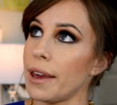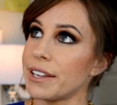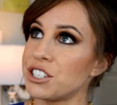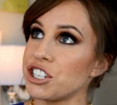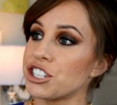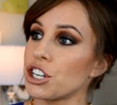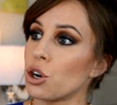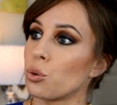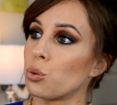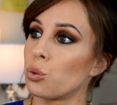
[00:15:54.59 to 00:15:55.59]
It's just
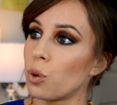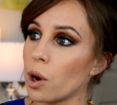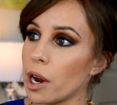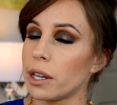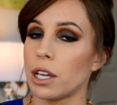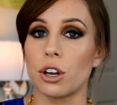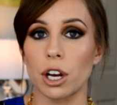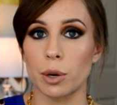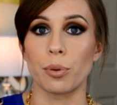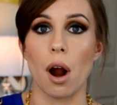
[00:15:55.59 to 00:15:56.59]
a really
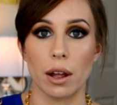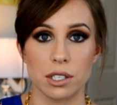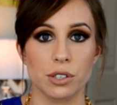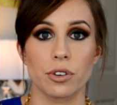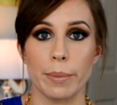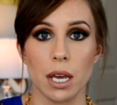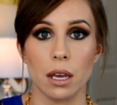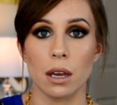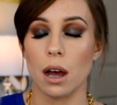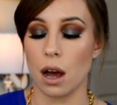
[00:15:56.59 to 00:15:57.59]
good bronze for me.